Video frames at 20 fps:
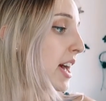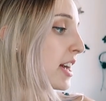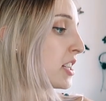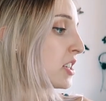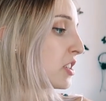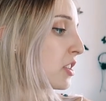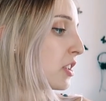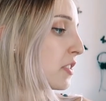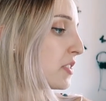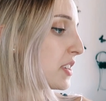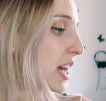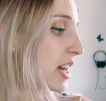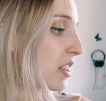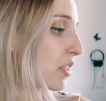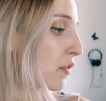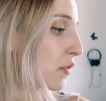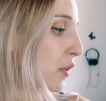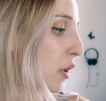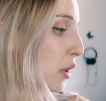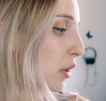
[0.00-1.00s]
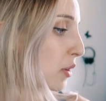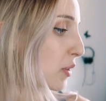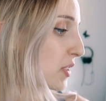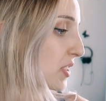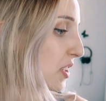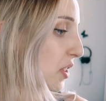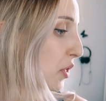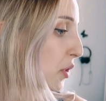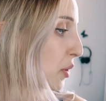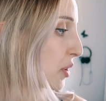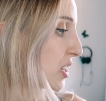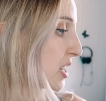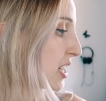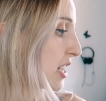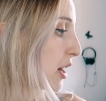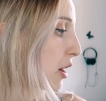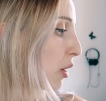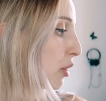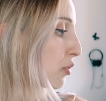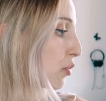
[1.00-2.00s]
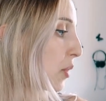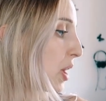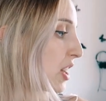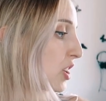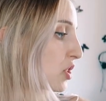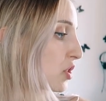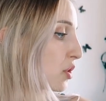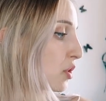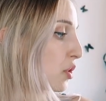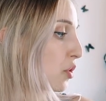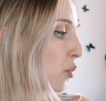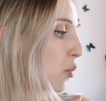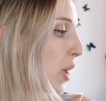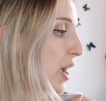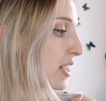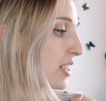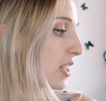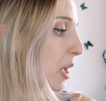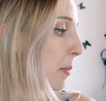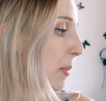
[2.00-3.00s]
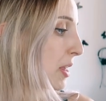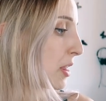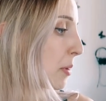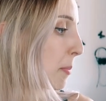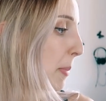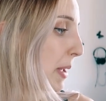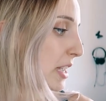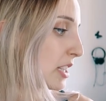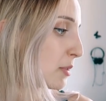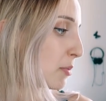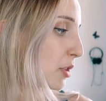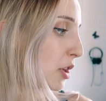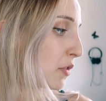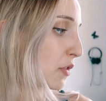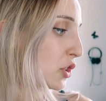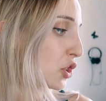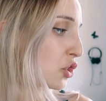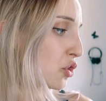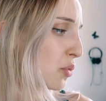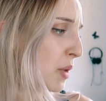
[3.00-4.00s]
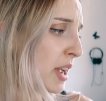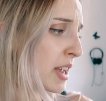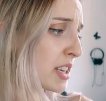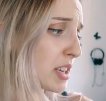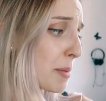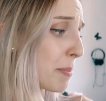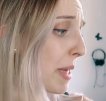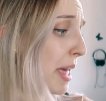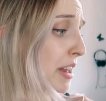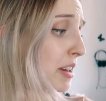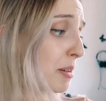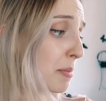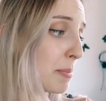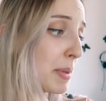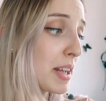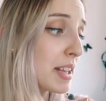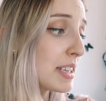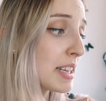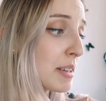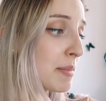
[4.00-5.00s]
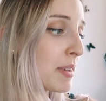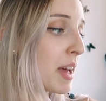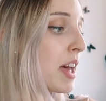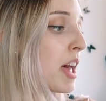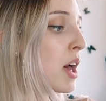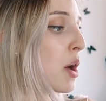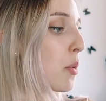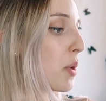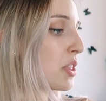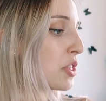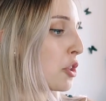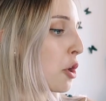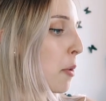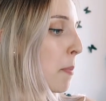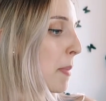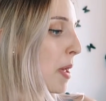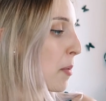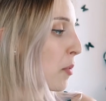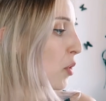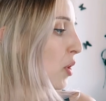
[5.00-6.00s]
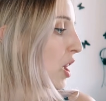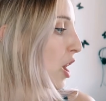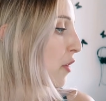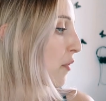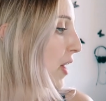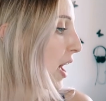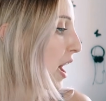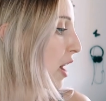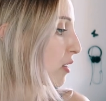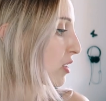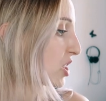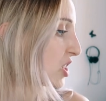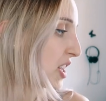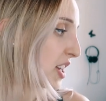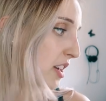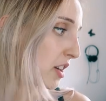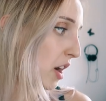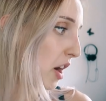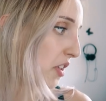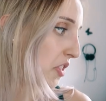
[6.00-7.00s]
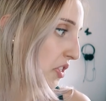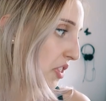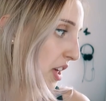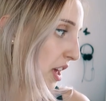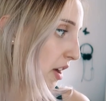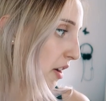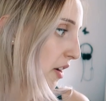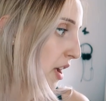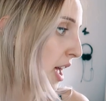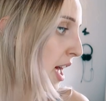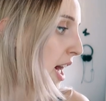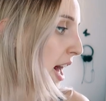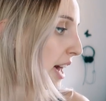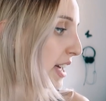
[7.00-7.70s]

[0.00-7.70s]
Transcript: Angel of Death follows 13-year-old Rachel, who wakes up in the basement of a strange abandoned building with no memory of how she got there.